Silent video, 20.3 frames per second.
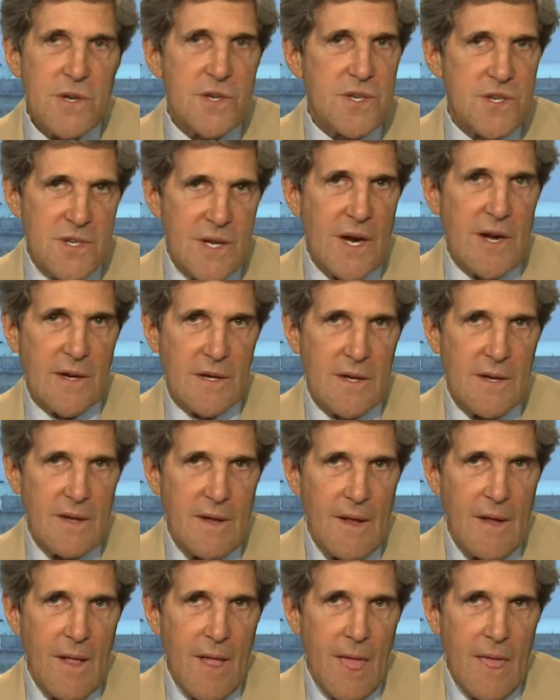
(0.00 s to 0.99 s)
stuck
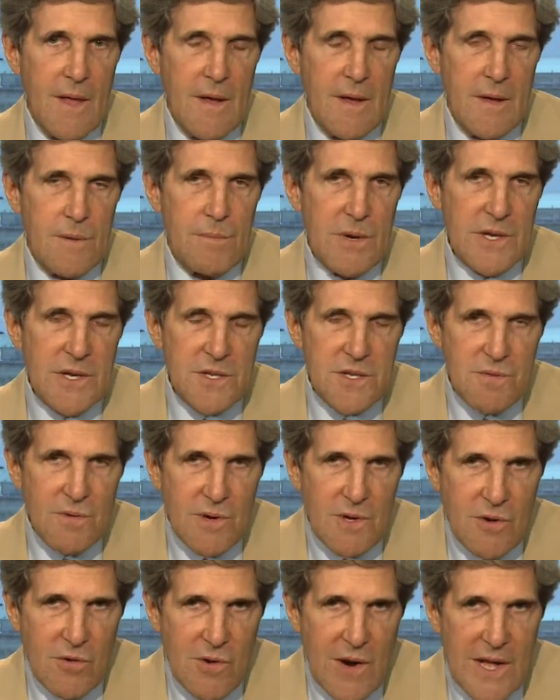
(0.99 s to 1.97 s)
because
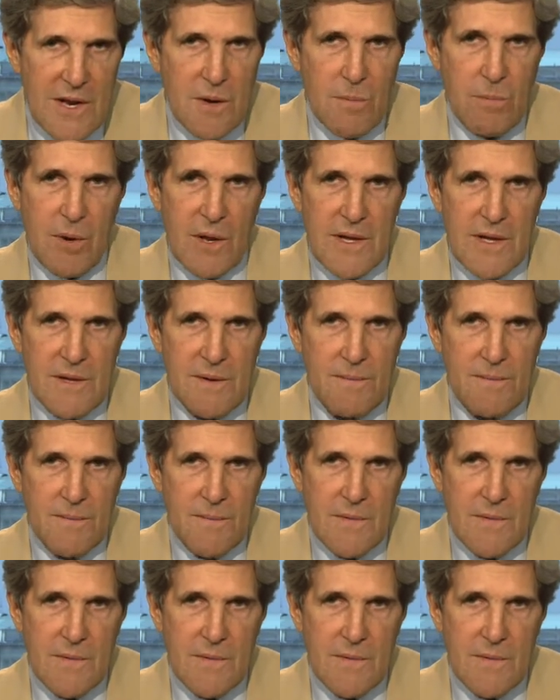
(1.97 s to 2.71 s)
regrettably,